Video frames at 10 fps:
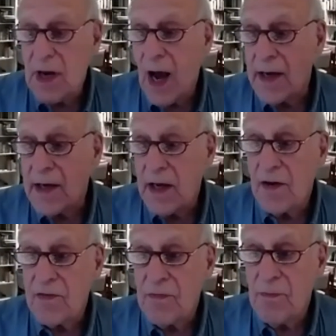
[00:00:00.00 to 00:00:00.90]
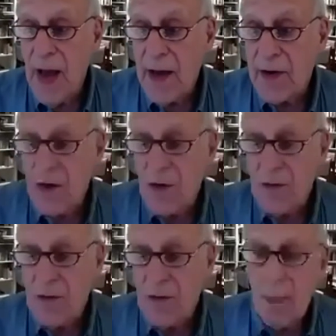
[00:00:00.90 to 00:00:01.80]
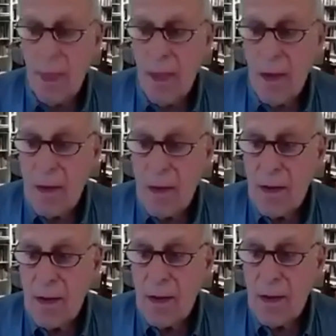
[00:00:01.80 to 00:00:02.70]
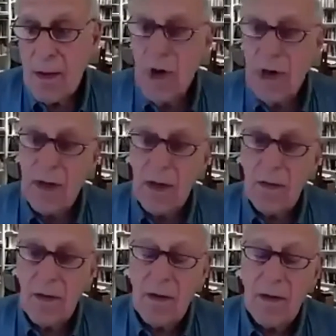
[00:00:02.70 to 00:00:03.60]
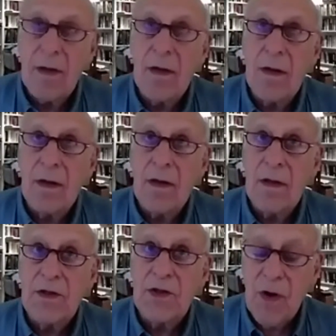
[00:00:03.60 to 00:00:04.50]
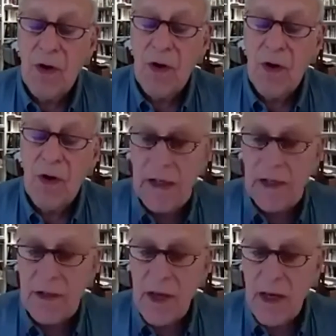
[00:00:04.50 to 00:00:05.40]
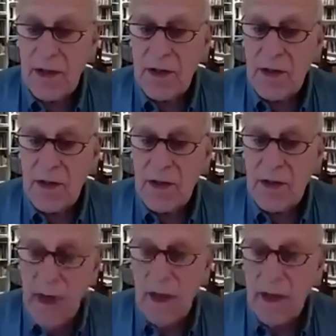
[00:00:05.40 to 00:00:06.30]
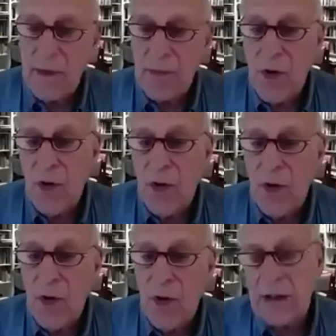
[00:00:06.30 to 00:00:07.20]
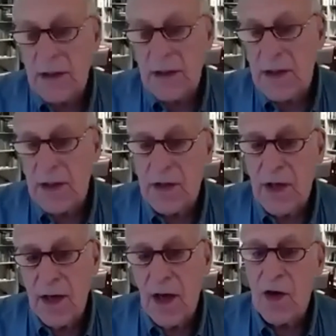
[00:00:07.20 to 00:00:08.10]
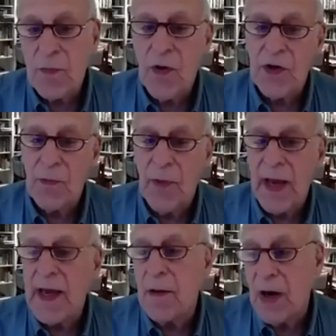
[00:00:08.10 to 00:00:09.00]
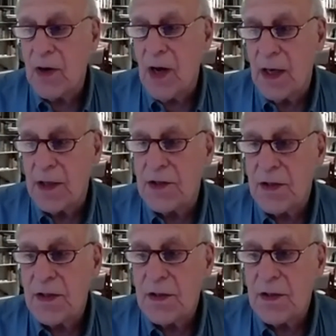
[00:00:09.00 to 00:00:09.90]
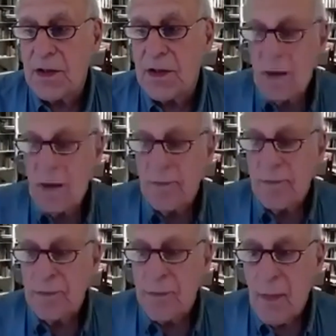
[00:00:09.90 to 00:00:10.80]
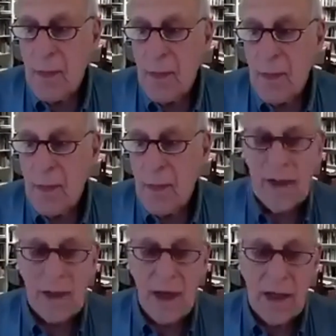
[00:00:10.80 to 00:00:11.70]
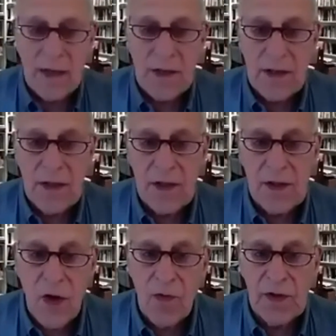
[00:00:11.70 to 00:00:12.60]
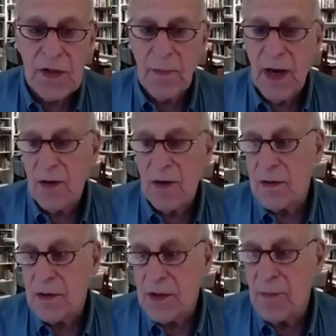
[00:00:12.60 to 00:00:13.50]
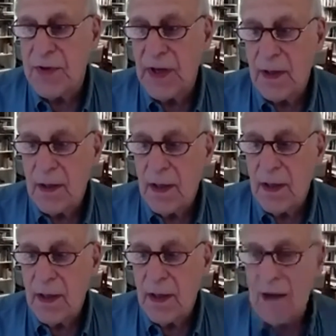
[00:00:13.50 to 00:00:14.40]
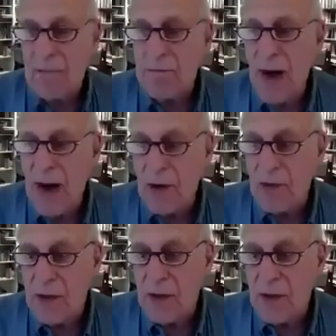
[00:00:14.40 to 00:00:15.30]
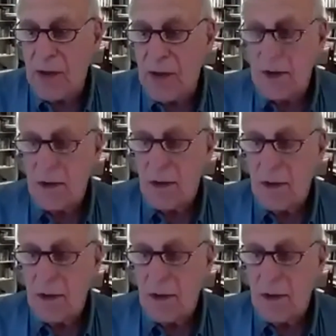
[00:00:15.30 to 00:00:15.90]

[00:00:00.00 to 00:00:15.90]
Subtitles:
idea of matter, what strikes me as critically important is that another point you make about consciousness. You make that consciousness is always about something, and it's that aboutness